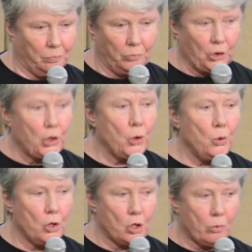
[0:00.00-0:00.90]

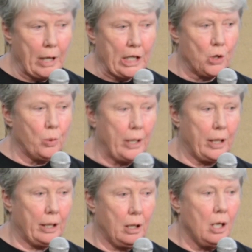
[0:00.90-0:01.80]
students
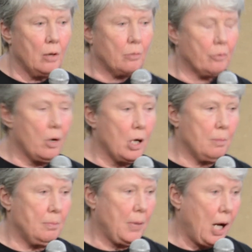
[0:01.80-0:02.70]
graduating
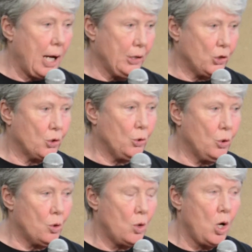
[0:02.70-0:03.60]
from high
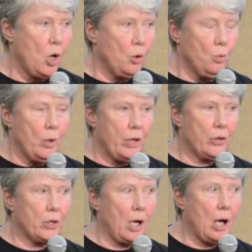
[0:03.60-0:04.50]
school
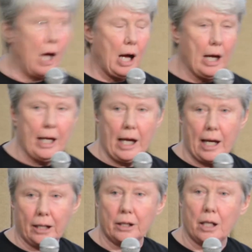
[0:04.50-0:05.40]
with a high
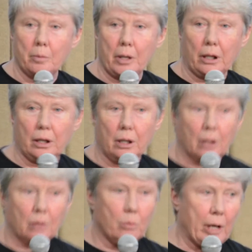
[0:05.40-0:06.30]
academic
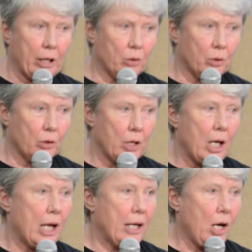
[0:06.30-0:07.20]
record
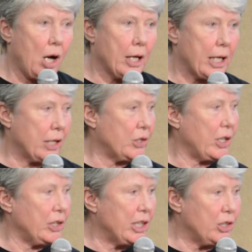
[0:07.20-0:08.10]
and high
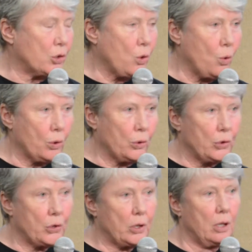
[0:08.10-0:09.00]
SAT
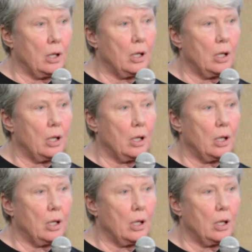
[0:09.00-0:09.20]
scores,